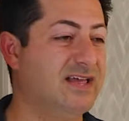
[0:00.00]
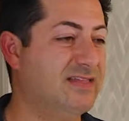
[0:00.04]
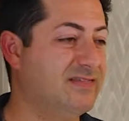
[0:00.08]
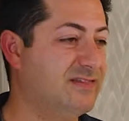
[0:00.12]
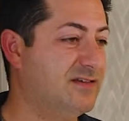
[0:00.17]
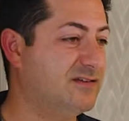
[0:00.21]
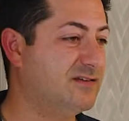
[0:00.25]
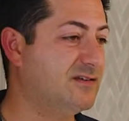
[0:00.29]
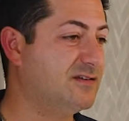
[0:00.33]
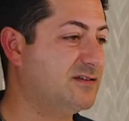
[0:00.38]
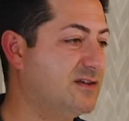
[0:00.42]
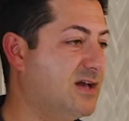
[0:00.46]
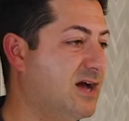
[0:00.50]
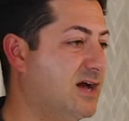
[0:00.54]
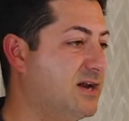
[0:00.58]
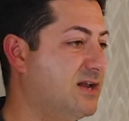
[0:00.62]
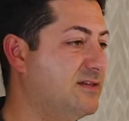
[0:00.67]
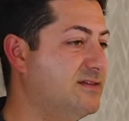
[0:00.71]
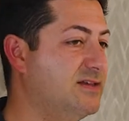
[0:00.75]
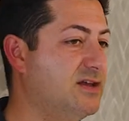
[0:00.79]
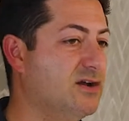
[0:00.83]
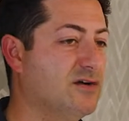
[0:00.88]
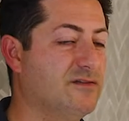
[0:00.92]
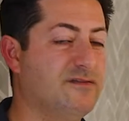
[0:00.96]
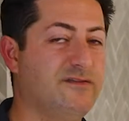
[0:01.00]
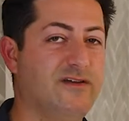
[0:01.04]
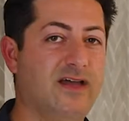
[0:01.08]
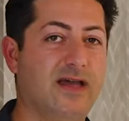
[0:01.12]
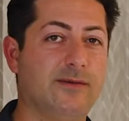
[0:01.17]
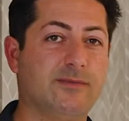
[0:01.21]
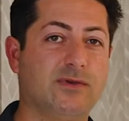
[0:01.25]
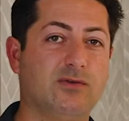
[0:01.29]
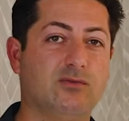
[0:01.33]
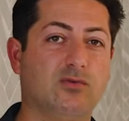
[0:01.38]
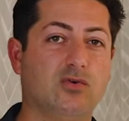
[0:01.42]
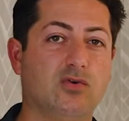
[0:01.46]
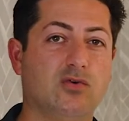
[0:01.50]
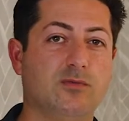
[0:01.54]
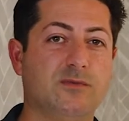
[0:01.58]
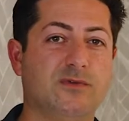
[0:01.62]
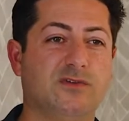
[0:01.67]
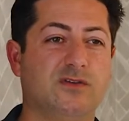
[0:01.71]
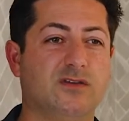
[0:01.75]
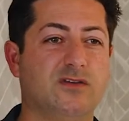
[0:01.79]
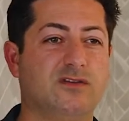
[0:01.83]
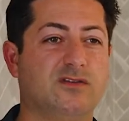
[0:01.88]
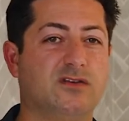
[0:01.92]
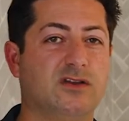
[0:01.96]
This is kind of near family rooms,
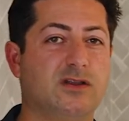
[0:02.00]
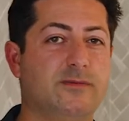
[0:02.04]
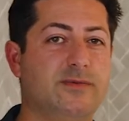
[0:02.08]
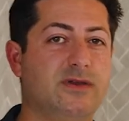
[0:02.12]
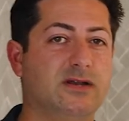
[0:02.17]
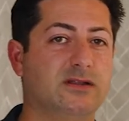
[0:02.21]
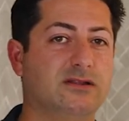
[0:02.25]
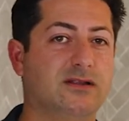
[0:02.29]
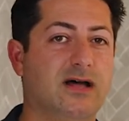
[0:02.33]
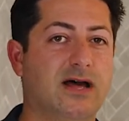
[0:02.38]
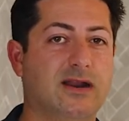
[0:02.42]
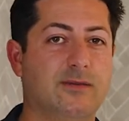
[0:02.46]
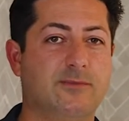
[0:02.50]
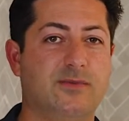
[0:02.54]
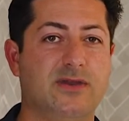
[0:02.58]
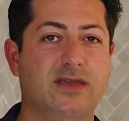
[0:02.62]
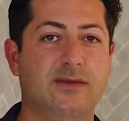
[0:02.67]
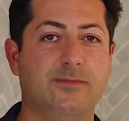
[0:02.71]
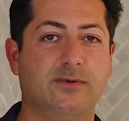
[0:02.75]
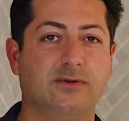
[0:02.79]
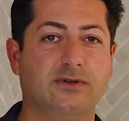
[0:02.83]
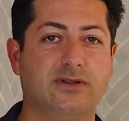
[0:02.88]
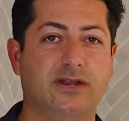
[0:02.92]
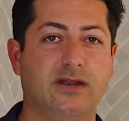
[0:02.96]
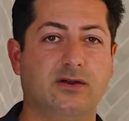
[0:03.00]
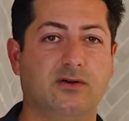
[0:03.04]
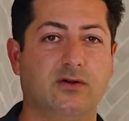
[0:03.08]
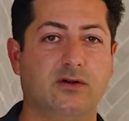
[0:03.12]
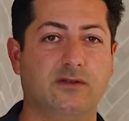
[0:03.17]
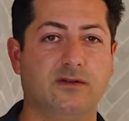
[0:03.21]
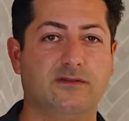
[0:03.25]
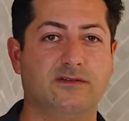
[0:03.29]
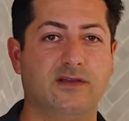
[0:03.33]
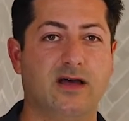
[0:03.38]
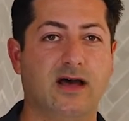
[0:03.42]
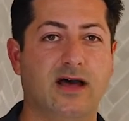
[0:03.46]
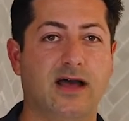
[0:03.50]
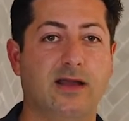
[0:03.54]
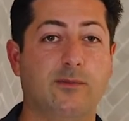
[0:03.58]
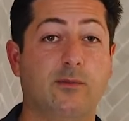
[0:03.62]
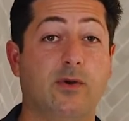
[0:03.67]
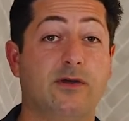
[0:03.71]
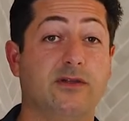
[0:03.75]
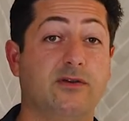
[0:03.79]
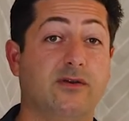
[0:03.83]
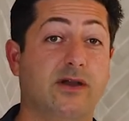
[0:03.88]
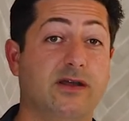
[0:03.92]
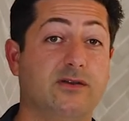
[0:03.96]
so there's going to be a lot of people in here all the time,
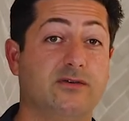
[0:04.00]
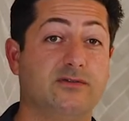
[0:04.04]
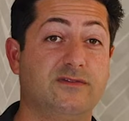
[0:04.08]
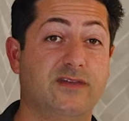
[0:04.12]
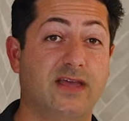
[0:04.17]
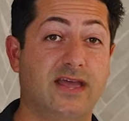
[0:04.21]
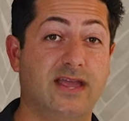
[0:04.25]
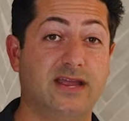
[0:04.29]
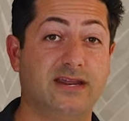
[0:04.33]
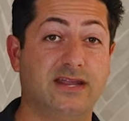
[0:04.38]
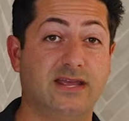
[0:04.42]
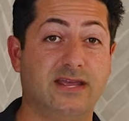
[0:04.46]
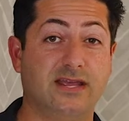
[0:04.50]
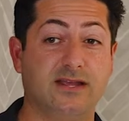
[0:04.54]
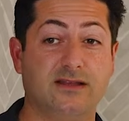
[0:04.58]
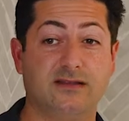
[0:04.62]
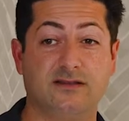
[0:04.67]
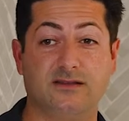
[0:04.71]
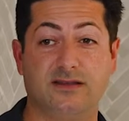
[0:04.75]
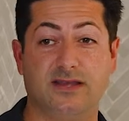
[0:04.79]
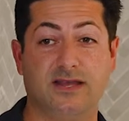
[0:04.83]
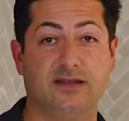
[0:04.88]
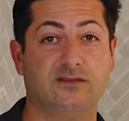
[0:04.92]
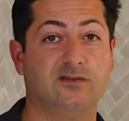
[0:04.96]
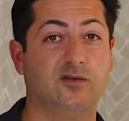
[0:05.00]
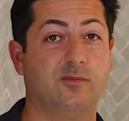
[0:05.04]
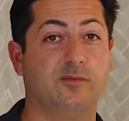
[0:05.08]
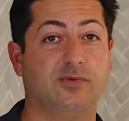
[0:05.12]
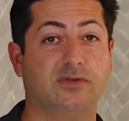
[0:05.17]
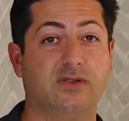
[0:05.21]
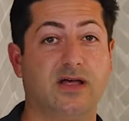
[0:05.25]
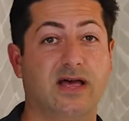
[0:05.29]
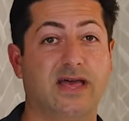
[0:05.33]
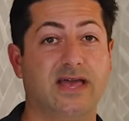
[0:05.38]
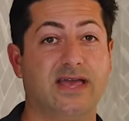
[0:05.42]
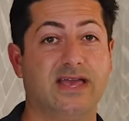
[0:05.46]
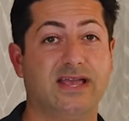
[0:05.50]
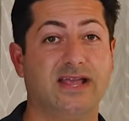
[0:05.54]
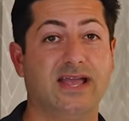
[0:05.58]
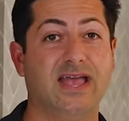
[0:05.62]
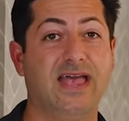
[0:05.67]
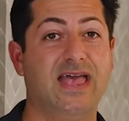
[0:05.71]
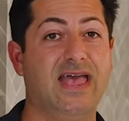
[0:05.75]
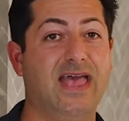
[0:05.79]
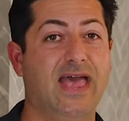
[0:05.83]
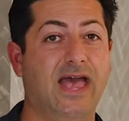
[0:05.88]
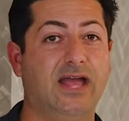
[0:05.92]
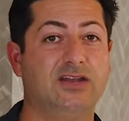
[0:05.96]
where they're entertaining, kids are playing,
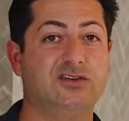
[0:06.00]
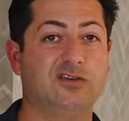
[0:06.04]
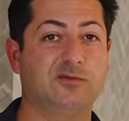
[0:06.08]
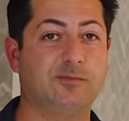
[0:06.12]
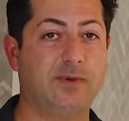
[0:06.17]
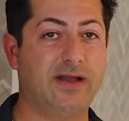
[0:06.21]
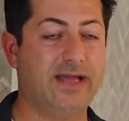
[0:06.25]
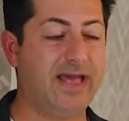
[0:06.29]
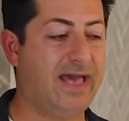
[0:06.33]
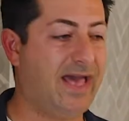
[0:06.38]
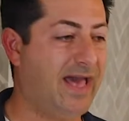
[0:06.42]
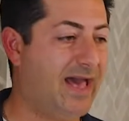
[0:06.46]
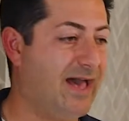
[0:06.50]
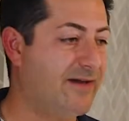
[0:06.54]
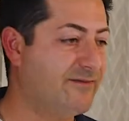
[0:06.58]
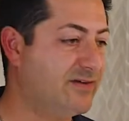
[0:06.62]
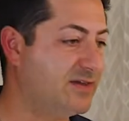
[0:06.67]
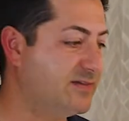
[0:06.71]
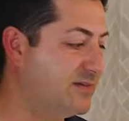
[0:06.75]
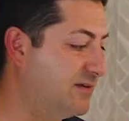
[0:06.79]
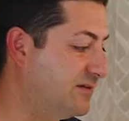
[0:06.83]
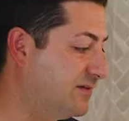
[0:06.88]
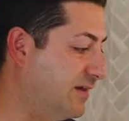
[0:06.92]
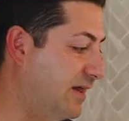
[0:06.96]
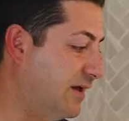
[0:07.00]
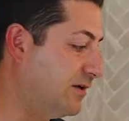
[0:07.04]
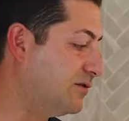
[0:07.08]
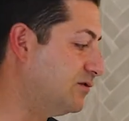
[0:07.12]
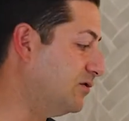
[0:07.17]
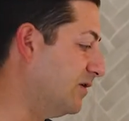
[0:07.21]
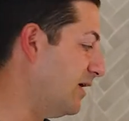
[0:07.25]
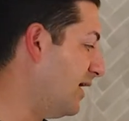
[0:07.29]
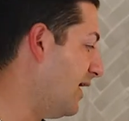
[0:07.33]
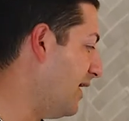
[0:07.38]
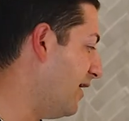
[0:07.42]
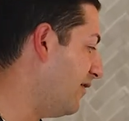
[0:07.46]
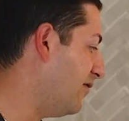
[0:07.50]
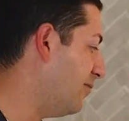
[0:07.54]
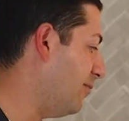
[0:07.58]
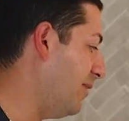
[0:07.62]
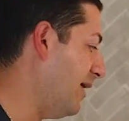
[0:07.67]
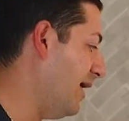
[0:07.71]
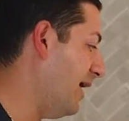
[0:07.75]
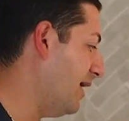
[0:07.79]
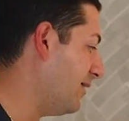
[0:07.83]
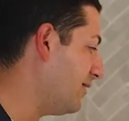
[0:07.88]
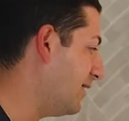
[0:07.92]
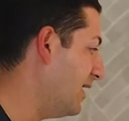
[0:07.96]
and just by having this extra half
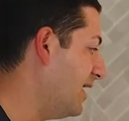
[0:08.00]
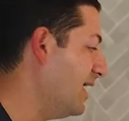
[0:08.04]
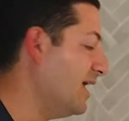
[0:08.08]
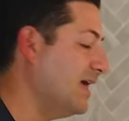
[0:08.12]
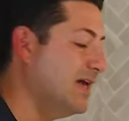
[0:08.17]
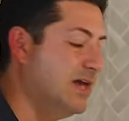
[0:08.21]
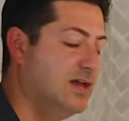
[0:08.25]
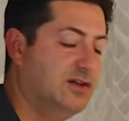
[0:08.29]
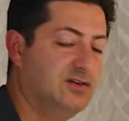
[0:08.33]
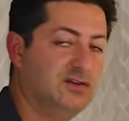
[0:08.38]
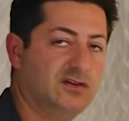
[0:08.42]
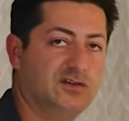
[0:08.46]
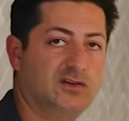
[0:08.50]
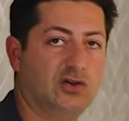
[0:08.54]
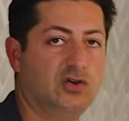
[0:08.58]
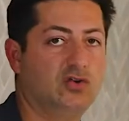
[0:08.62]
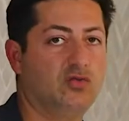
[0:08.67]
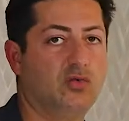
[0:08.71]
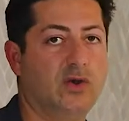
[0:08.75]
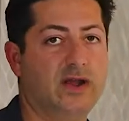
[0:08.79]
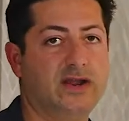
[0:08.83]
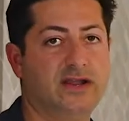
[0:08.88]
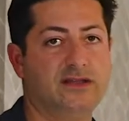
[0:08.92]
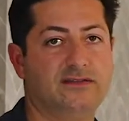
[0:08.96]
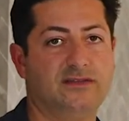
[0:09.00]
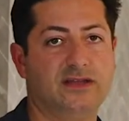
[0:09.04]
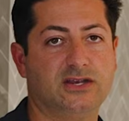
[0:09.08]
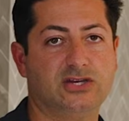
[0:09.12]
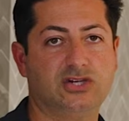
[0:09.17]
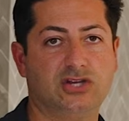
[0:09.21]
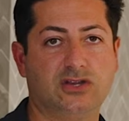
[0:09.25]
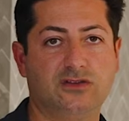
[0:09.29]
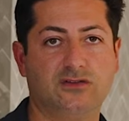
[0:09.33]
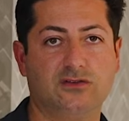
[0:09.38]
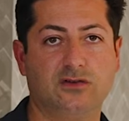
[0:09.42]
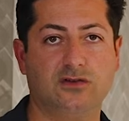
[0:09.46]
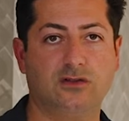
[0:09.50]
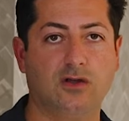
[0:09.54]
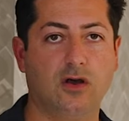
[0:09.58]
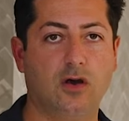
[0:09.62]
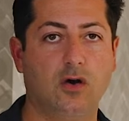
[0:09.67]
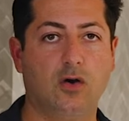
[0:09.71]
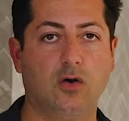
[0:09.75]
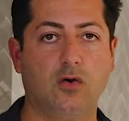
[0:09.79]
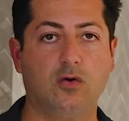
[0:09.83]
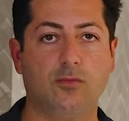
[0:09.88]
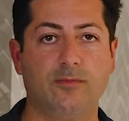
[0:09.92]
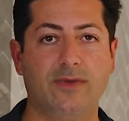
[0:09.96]
bath, it's just a great addition to the
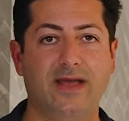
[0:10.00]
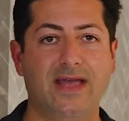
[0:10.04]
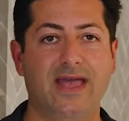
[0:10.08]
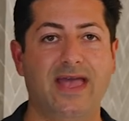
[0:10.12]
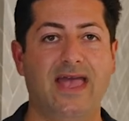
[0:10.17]
home.